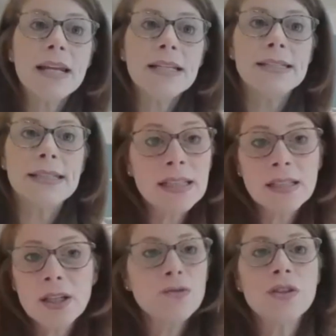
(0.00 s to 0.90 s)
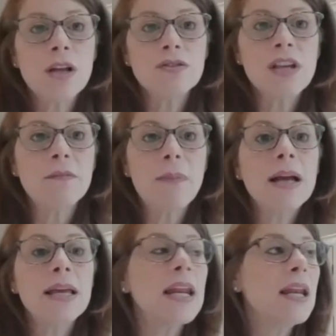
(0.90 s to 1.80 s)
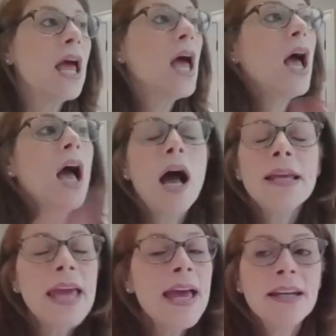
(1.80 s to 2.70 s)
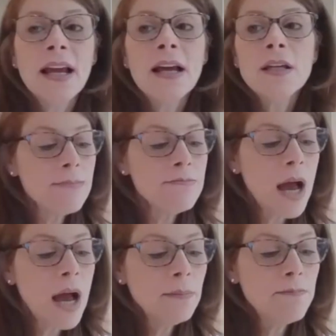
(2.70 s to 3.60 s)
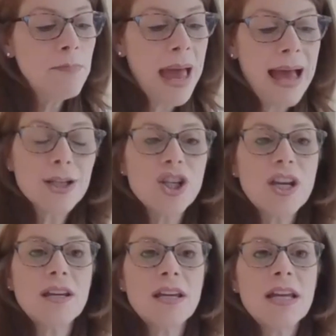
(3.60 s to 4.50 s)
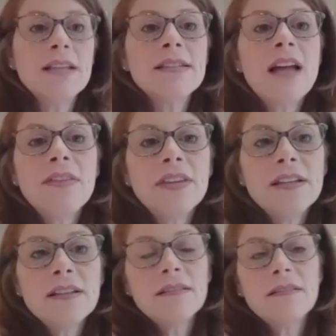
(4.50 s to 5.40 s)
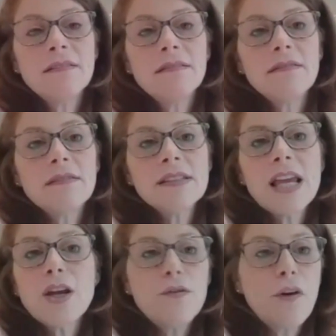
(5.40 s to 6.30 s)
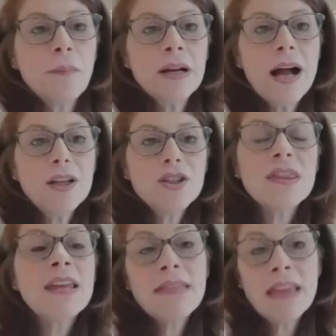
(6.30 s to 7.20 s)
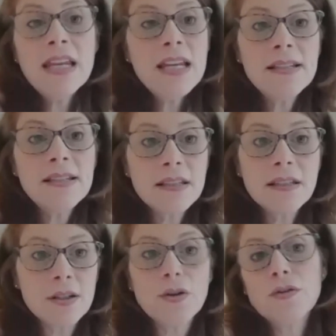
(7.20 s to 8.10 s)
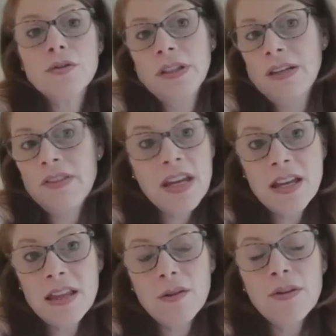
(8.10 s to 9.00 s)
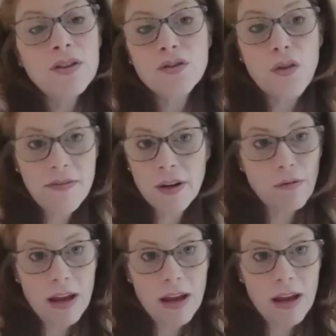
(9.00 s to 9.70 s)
that is $600 out of pocket. And again, I'm not bashing. It's not that psychopharmacology, like they need to earn a living and they're not driving